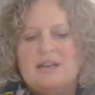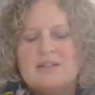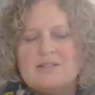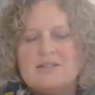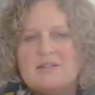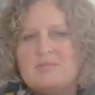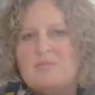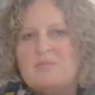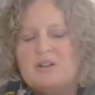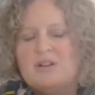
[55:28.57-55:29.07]

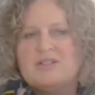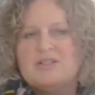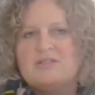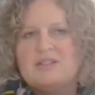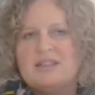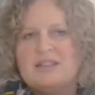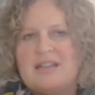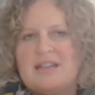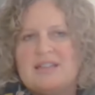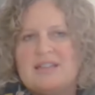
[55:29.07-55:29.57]

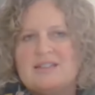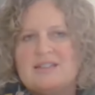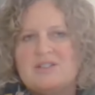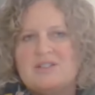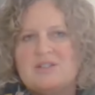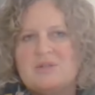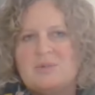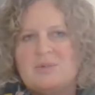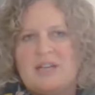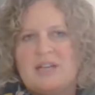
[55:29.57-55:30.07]
monitoring that
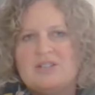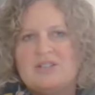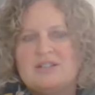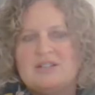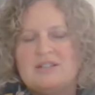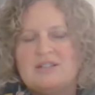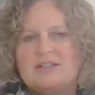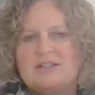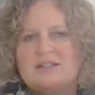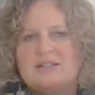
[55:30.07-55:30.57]

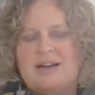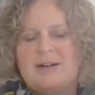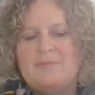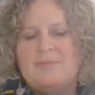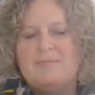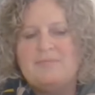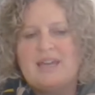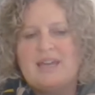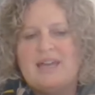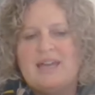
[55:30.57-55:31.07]
situation
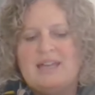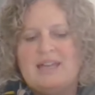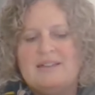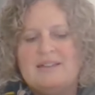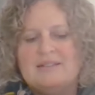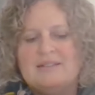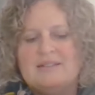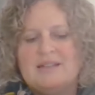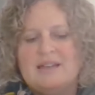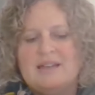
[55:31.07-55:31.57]

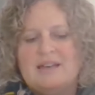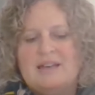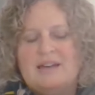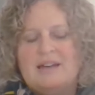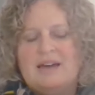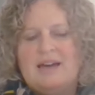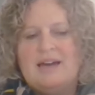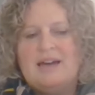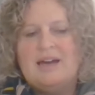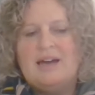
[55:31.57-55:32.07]
and
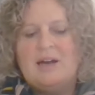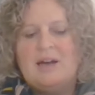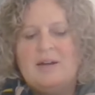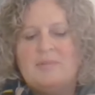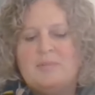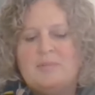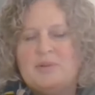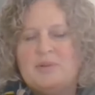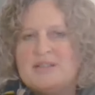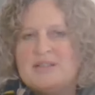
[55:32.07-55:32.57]

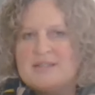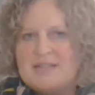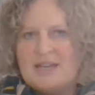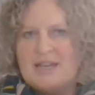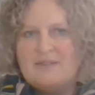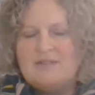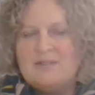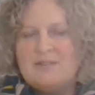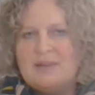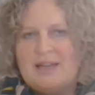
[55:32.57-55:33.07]
putting
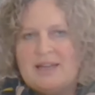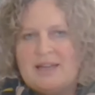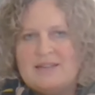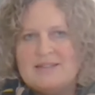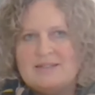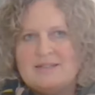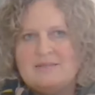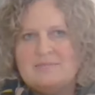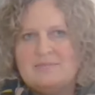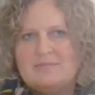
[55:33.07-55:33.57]
safety
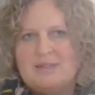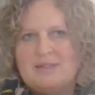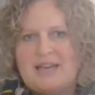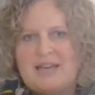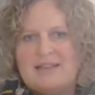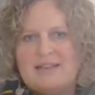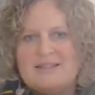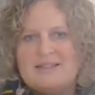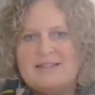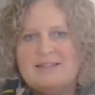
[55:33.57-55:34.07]
plans in
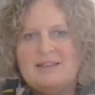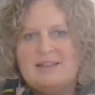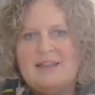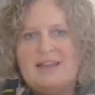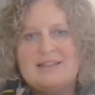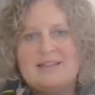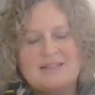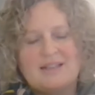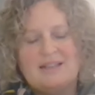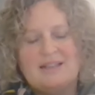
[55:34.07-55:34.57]
place and
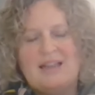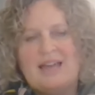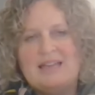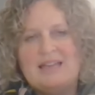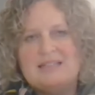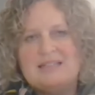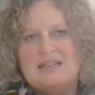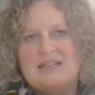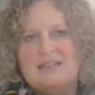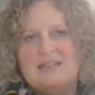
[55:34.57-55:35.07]

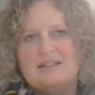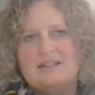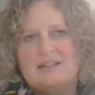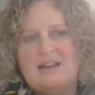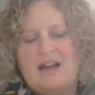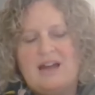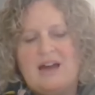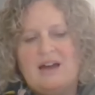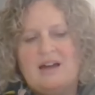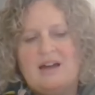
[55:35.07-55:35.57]
escalating
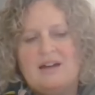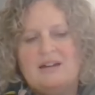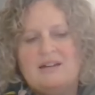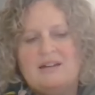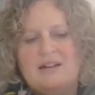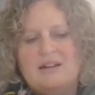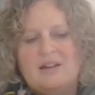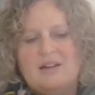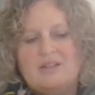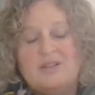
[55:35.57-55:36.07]

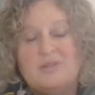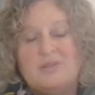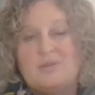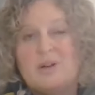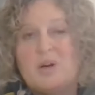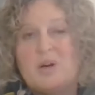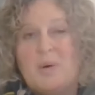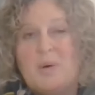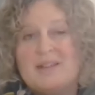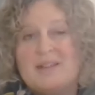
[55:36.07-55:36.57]
the
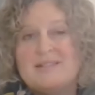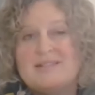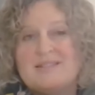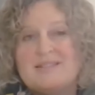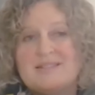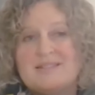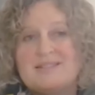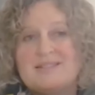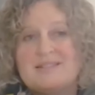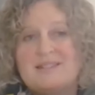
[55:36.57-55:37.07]

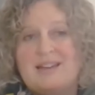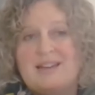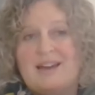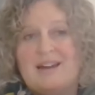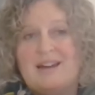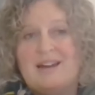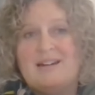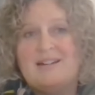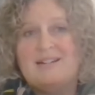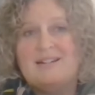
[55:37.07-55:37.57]
request
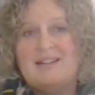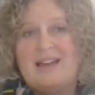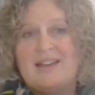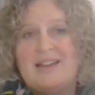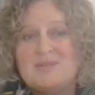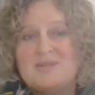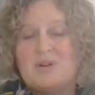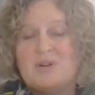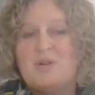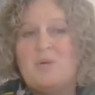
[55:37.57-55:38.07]

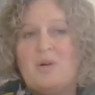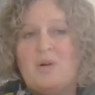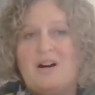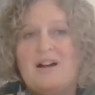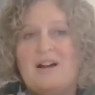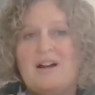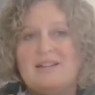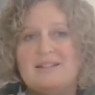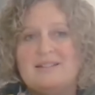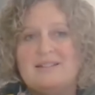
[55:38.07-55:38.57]
as
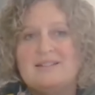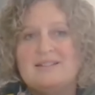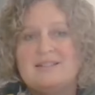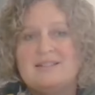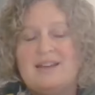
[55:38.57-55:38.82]
required.